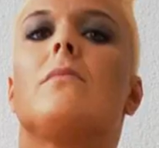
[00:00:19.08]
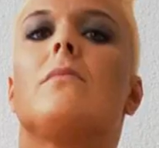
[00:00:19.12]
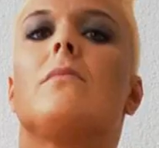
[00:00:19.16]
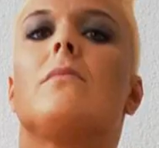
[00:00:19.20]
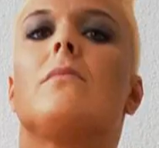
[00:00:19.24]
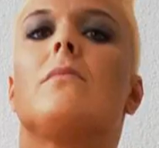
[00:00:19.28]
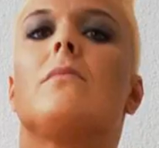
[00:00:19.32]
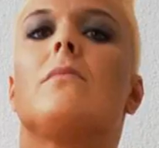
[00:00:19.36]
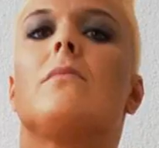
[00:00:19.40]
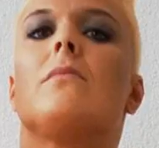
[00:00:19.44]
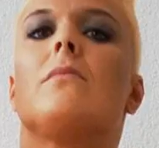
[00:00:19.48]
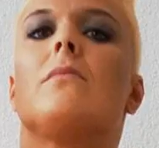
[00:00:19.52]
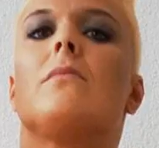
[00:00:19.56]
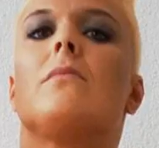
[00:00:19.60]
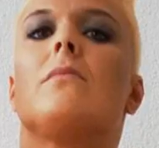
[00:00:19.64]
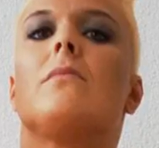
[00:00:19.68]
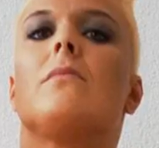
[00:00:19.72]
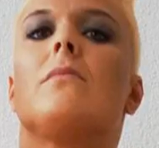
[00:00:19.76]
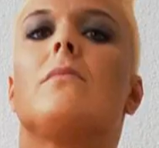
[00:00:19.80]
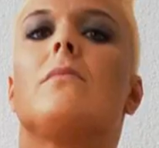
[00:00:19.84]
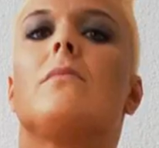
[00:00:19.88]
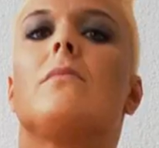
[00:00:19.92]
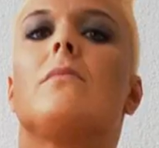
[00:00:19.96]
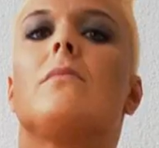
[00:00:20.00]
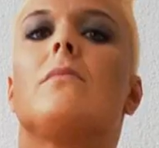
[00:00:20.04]

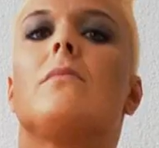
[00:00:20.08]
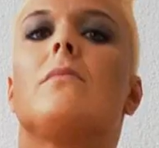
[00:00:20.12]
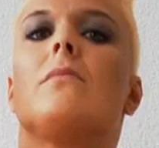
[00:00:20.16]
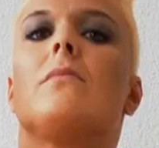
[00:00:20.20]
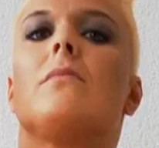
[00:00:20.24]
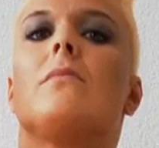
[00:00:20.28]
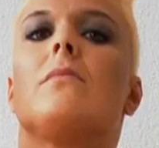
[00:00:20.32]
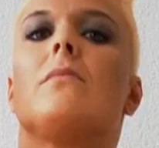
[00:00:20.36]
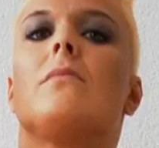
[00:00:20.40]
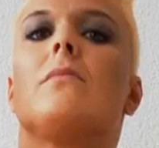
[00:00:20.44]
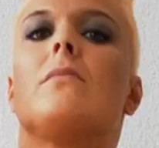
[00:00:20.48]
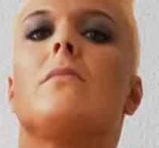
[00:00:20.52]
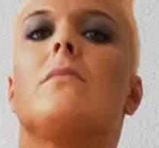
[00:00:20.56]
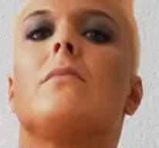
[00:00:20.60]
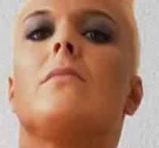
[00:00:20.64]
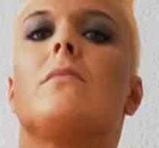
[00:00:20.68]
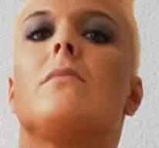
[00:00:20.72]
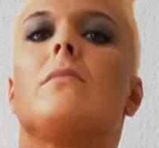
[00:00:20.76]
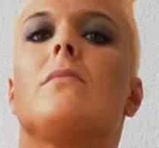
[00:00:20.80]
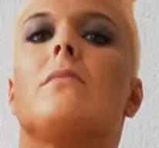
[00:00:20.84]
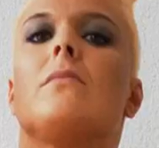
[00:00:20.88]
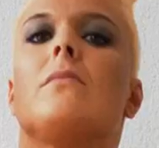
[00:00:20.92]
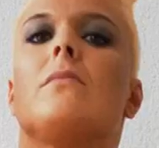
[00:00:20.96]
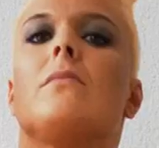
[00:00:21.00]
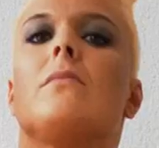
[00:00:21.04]

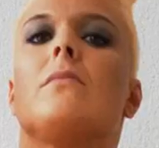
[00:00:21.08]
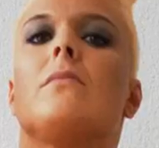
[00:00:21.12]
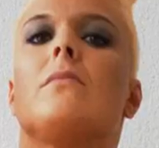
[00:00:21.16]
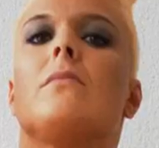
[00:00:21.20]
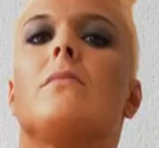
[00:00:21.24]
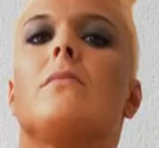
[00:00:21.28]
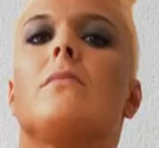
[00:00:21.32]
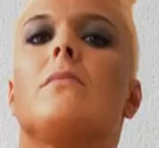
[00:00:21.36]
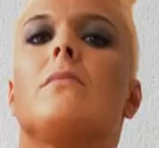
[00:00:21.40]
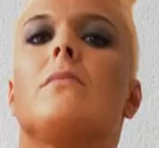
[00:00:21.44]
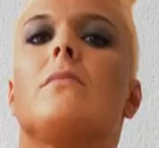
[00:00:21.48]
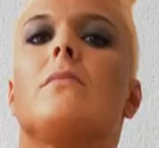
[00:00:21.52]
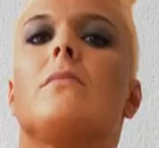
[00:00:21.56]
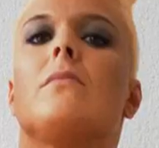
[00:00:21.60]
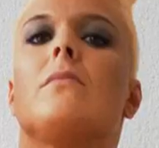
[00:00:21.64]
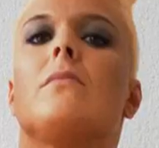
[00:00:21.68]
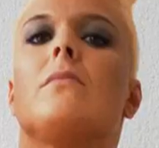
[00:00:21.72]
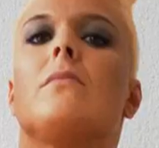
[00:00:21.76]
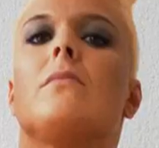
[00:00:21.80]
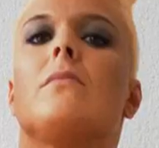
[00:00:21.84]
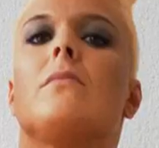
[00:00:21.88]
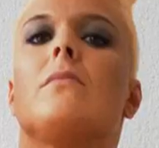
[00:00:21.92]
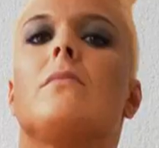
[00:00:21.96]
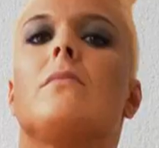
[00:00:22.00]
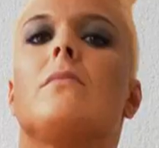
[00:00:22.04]

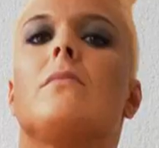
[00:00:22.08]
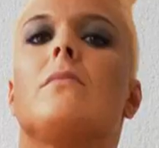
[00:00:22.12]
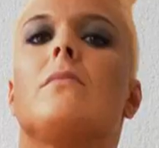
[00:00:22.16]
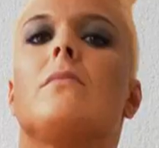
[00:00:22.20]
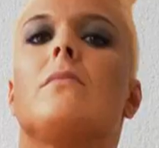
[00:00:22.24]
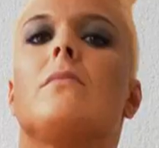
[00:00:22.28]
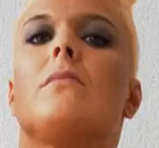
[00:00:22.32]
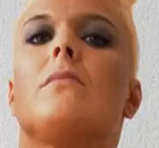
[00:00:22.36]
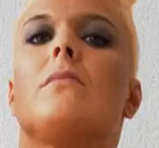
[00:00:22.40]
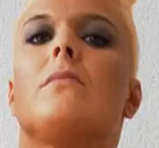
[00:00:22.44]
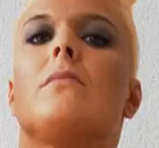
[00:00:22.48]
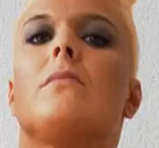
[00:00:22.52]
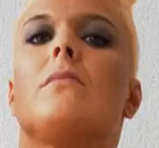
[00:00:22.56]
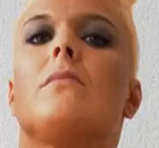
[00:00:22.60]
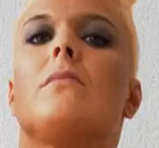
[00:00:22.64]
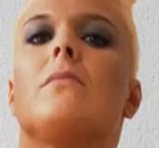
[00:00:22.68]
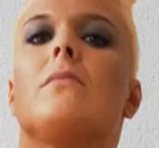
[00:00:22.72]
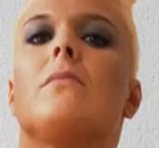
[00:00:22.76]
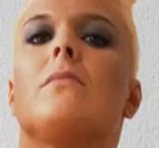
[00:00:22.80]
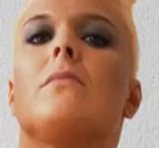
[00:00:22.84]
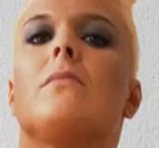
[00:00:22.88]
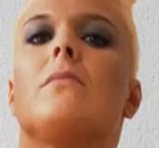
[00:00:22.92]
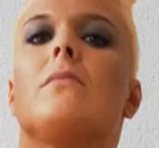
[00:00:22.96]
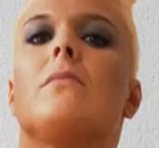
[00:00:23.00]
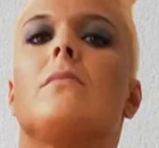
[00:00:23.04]

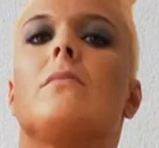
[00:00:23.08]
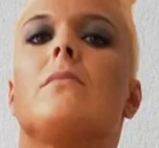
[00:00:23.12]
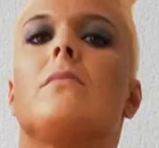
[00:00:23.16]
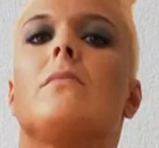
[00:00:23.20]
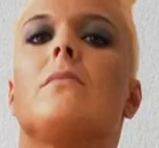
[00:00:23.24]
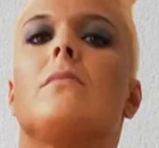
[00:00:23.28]
(no lip movement)